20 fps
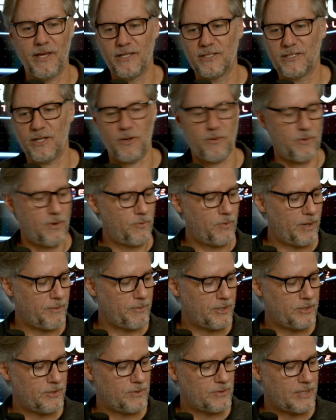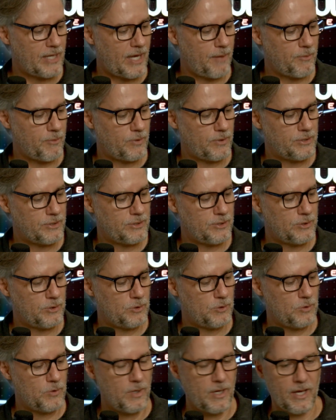So what I'm going to do is I'm going to